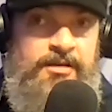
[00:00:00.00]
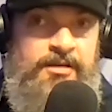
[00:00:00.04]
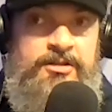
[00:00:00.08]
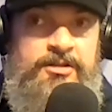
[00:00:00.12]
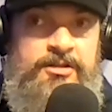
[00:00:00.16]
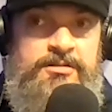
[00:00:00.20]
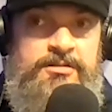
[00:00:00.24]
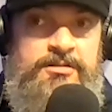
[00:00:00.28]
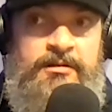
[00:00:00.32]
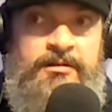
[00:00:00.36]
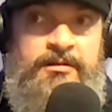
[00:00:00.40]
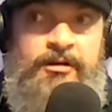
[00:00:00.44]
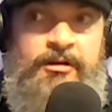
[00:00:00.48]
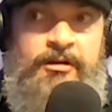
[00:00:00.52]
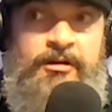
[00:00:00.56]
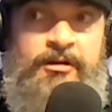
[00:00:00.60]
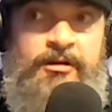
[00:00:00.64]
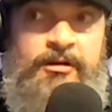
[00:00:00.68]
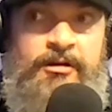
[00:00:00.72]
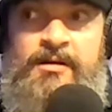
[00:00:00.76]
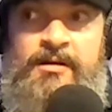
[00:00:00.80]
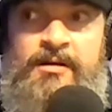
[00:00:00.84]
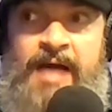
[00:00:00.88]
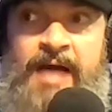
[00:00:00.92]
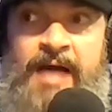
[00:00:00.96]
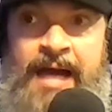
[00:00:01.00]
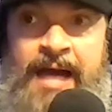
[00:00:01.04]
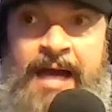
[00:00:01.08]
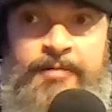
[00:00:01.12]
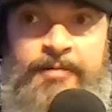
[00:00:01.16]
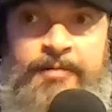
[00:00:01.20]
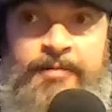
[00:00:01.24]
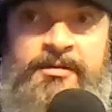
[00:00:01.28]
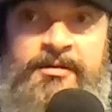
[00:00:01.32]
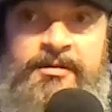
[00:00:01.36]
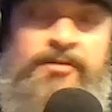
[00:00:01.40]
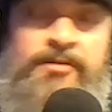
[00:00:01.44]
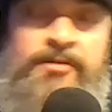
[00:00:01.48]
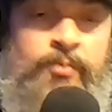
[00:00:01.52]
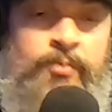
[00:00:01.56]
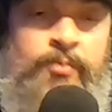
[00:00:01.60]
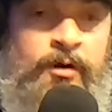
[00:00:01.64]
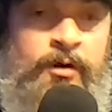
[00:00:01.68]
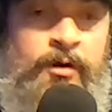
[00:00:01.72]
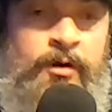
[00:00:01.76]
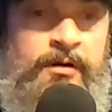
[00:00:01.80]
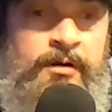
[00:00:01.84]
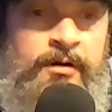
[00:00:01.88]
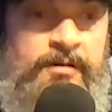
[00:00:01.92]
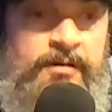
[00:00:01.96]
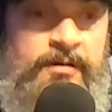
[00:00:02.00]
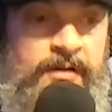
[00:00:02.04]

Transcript: just learning how things work